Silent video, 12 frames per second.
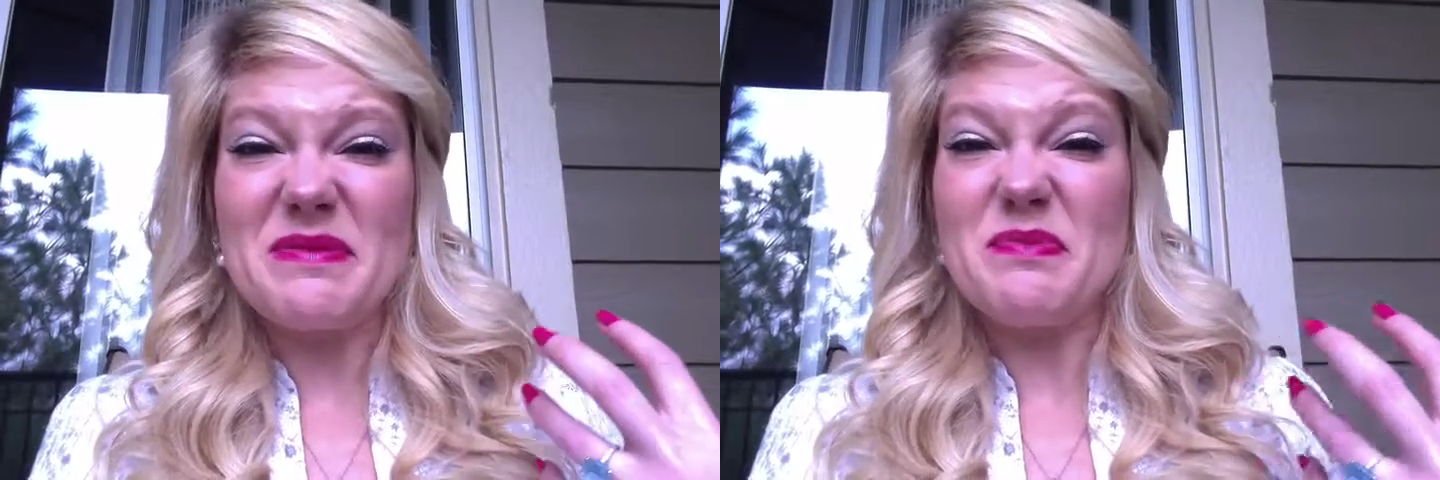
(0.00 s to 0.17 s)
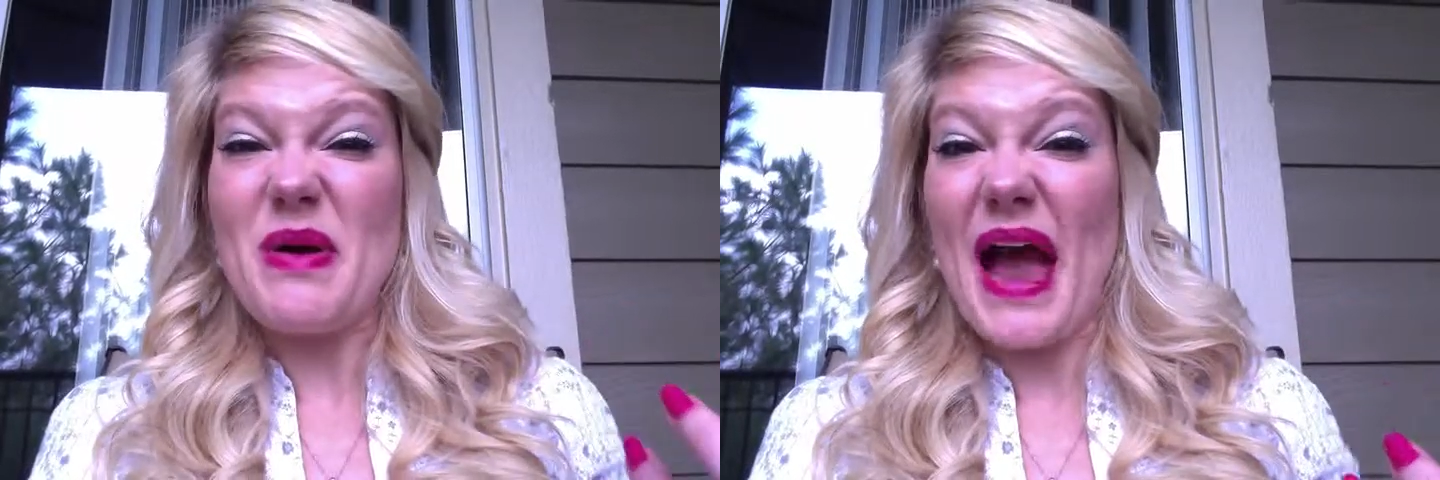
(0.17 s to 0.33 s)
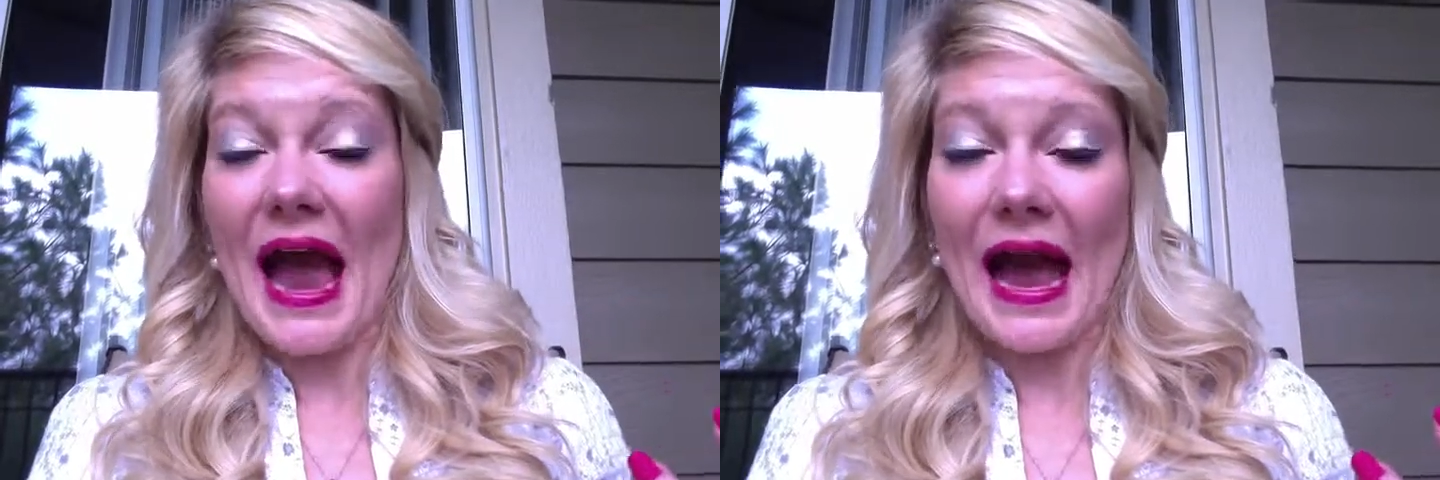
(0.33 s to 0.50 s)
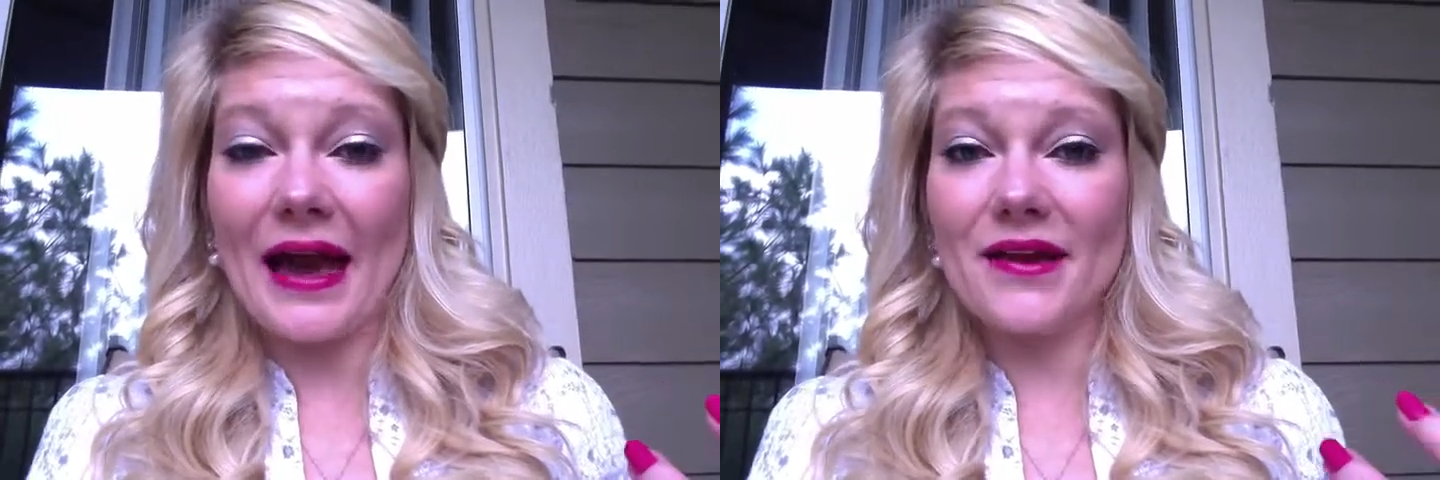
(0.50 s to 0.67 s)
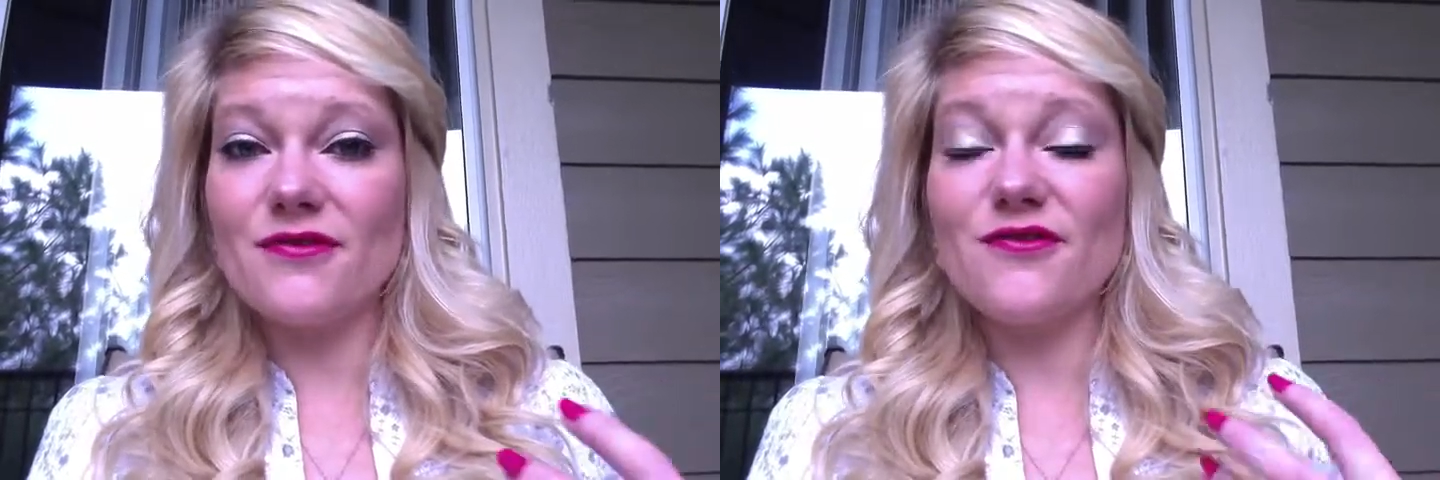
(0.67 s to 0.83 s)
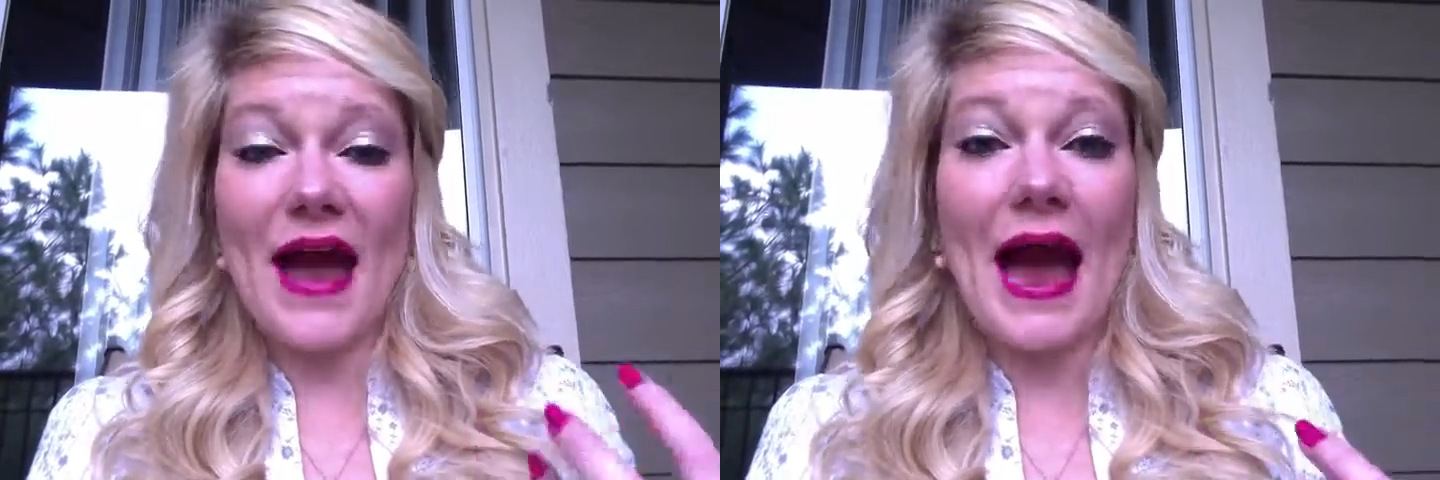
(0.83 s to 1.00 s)

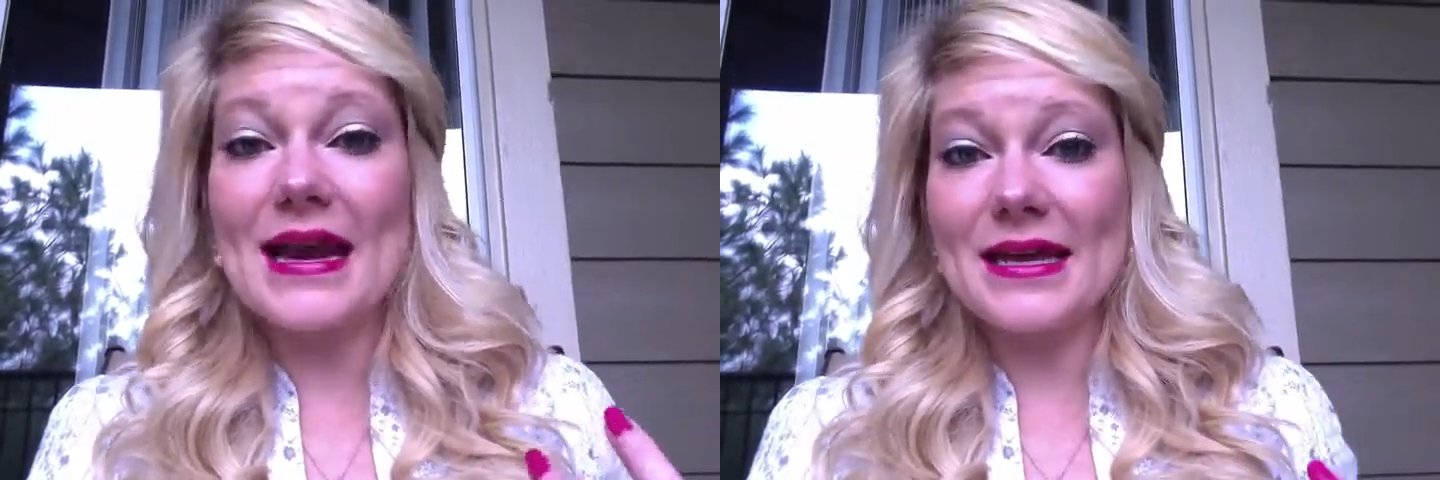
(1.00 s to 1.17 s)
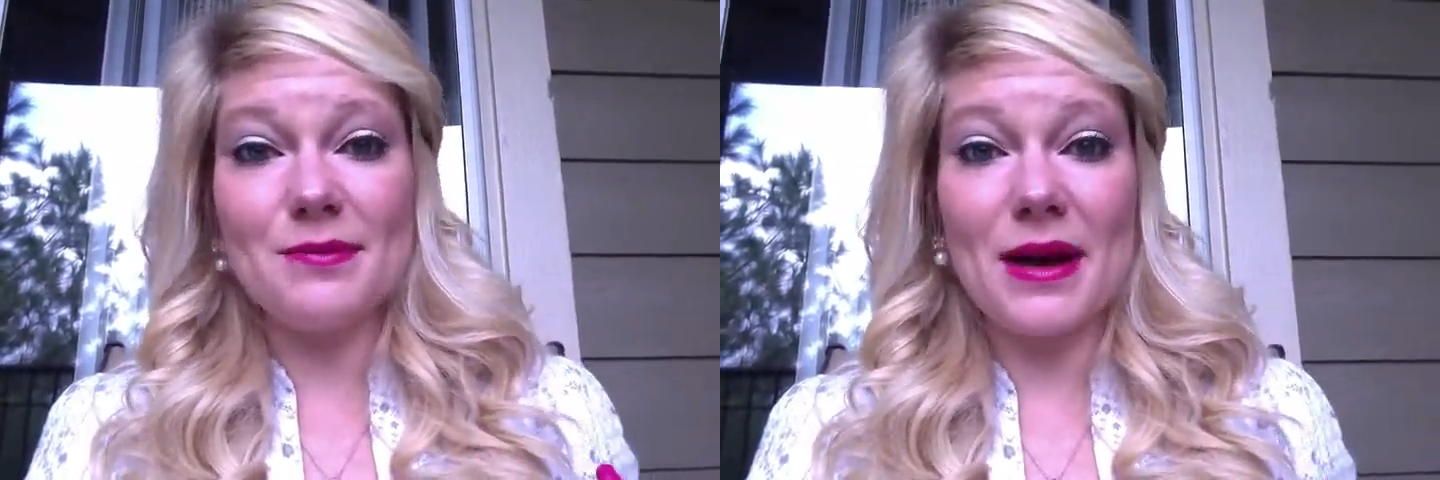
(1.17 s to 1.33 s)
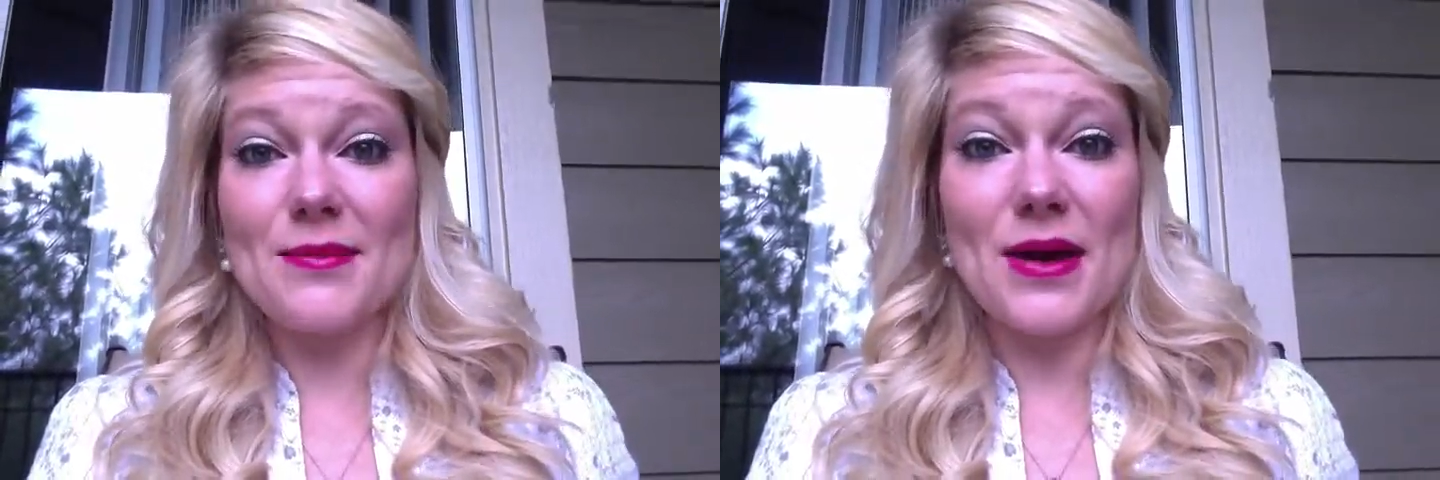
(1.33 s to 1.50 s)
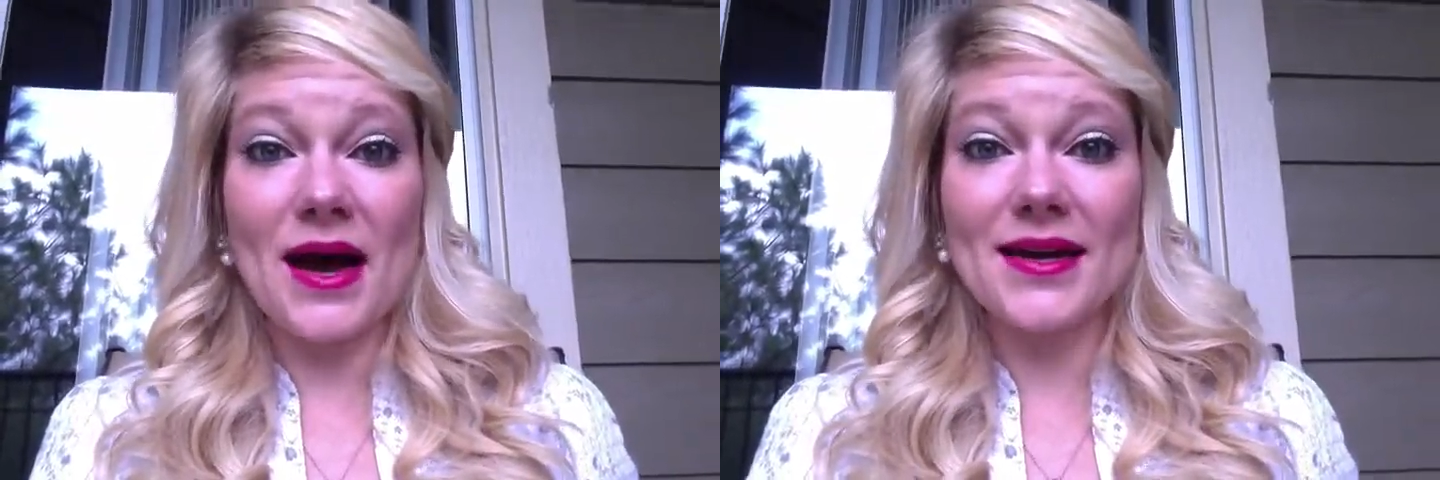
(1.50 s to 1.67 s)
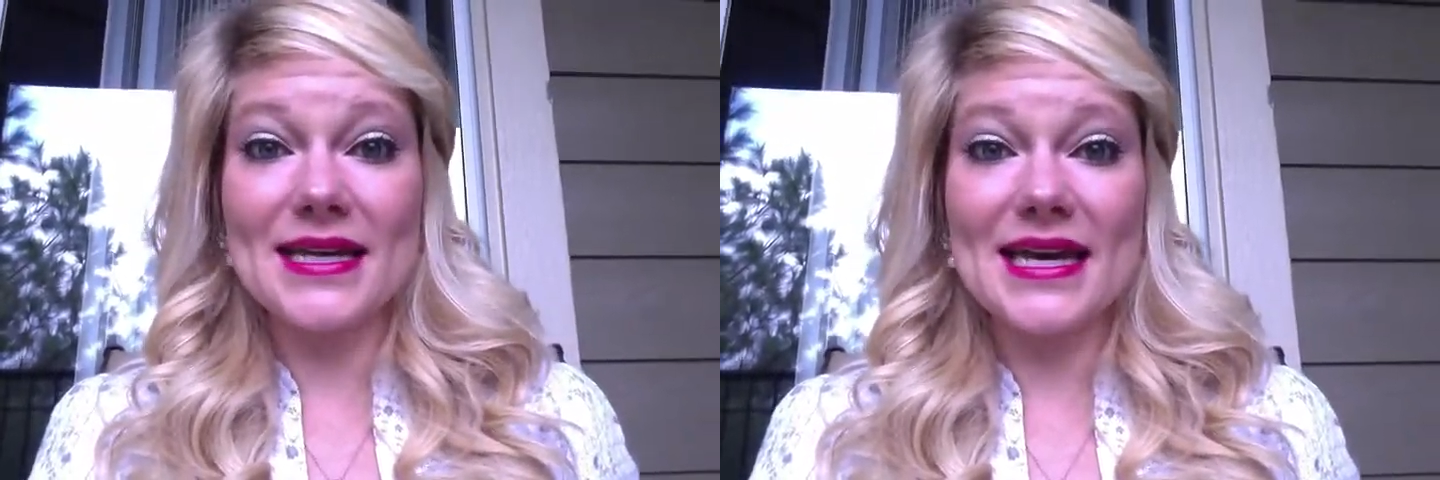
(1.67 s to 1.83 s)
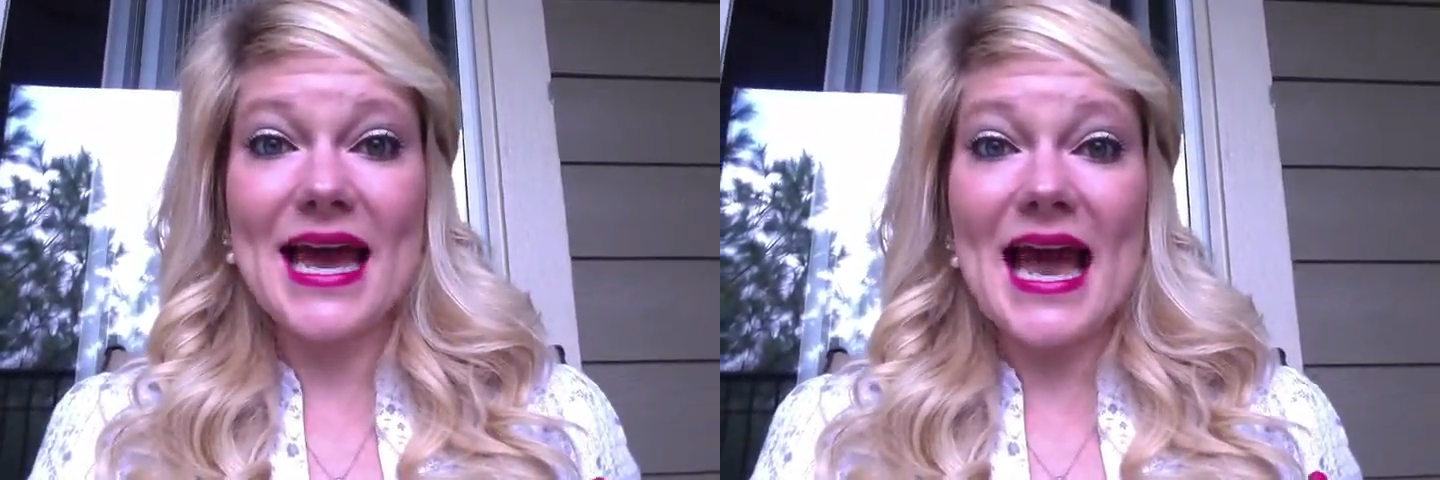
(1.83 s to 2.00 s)
bad fat in my
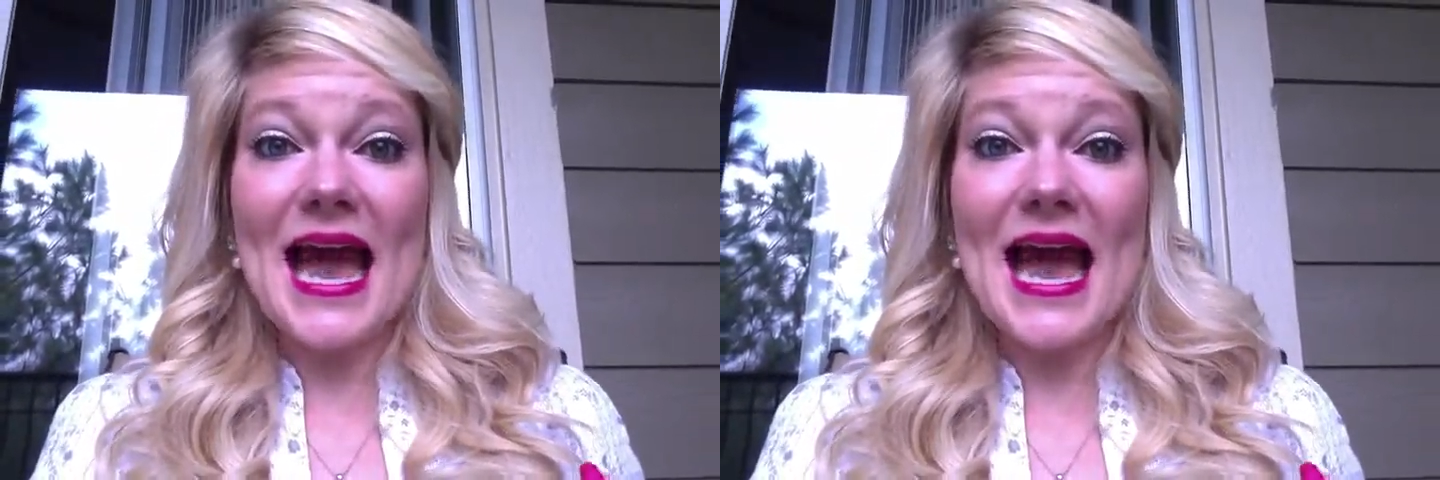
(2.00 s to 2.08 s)
body.